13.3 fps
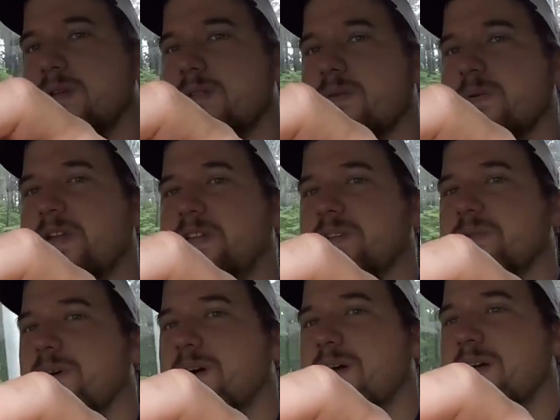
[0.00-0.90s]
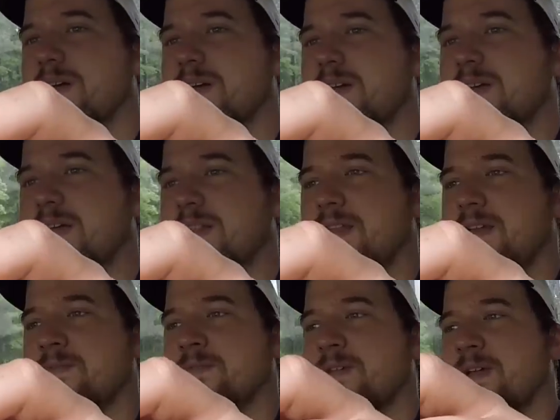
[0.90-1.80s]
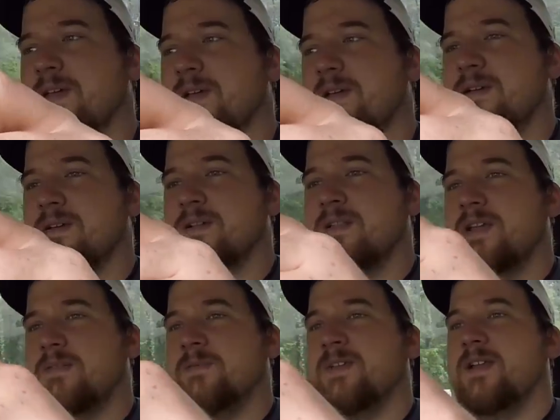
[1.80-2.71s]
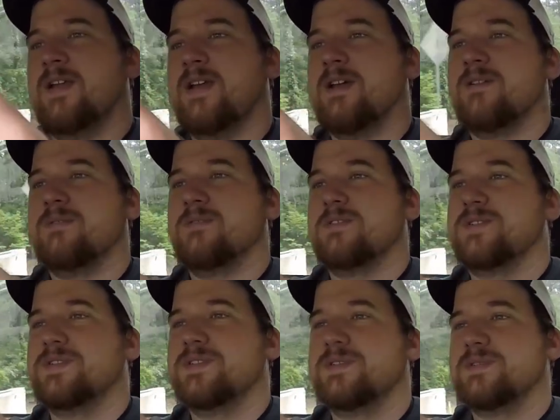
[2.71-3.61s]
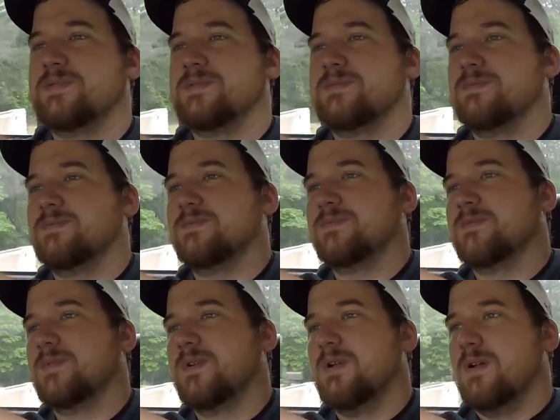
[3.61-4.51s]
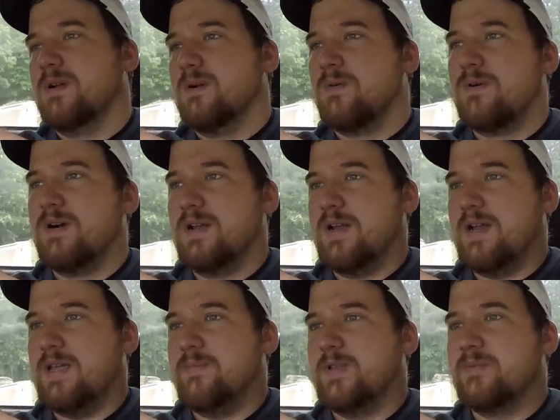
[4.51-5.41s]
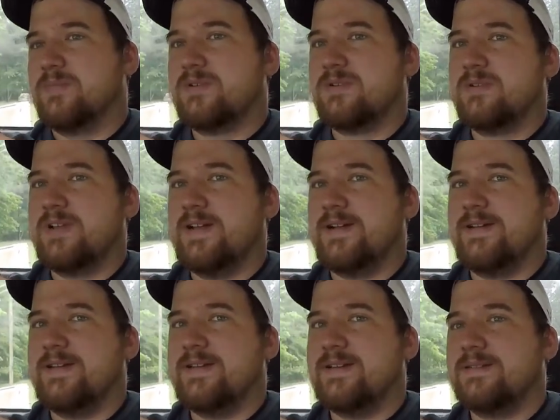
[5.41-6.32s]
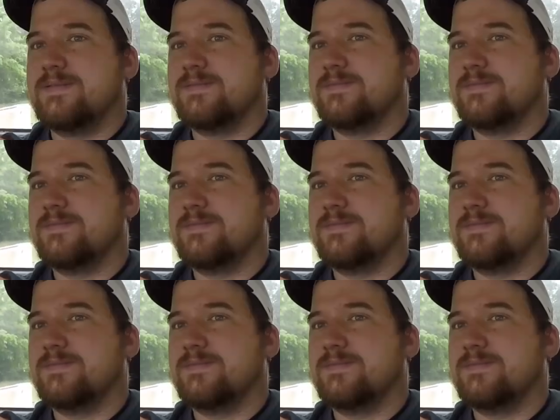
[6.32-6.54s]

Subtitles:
The reason why I left it out was, one, it ain't been pulled out yet.